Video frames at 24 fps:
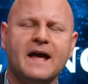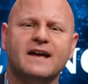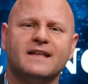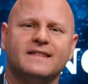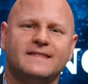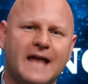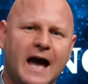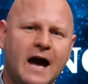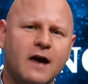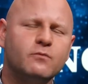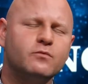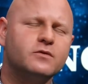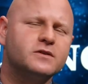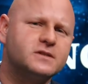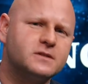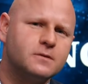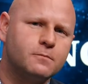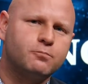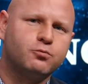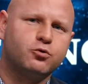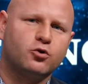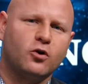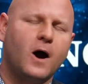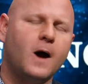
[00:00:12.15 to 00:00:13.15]
That was the
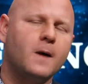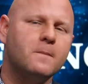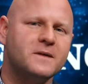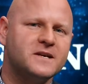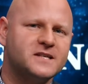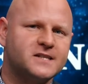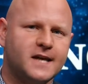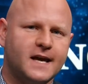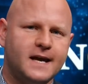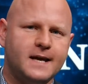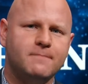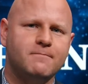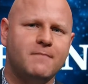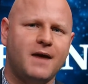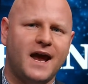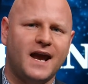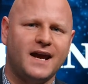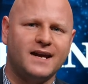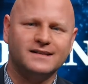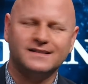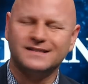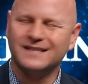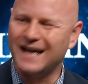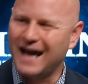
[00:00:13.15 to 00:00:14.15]
promise he
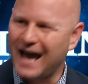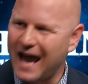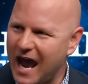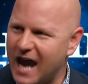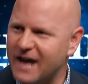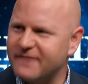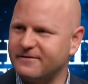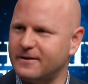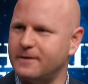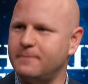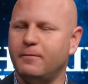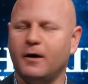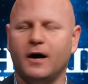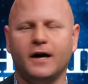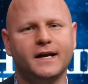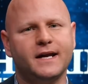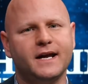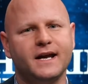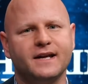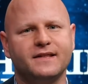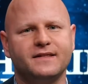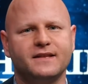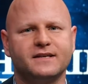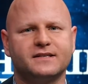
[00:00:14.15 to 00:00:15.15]
made to
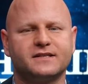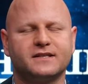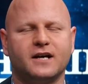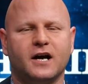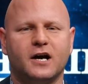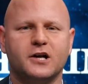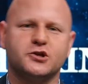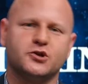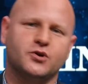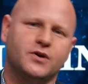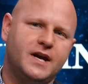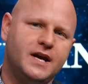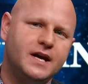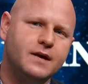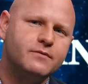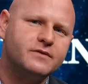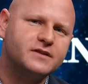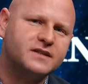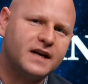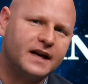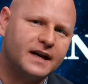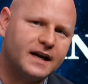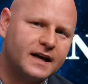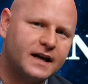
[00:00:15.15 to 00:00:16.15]
everybody in this country. He was
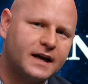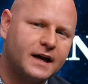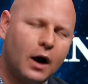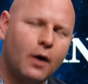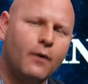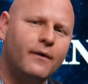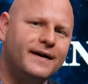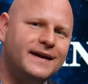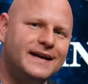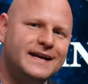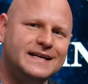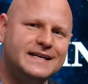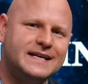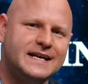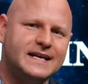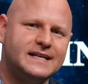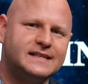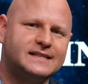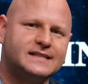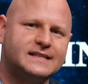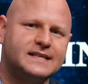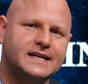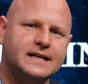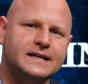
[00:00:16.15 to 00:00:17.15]
going to go into D
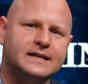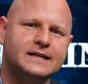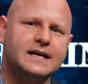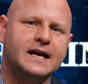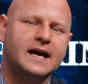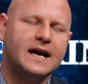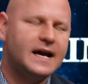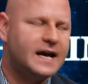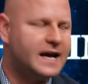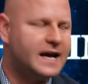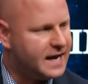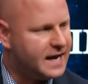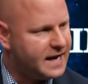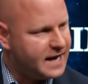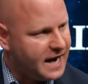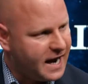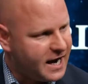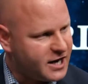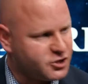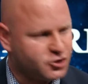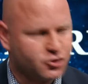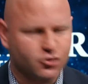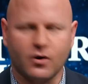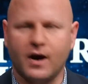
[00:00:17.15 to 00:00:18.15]
C
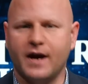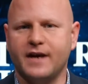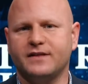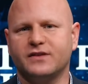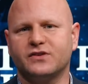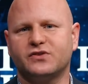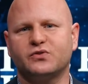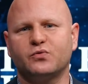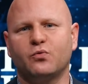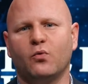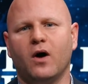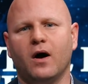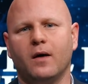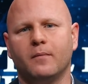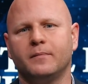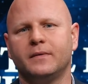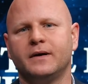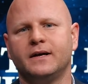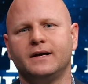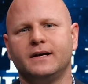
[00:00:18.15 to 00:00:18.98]
and drain the swamp.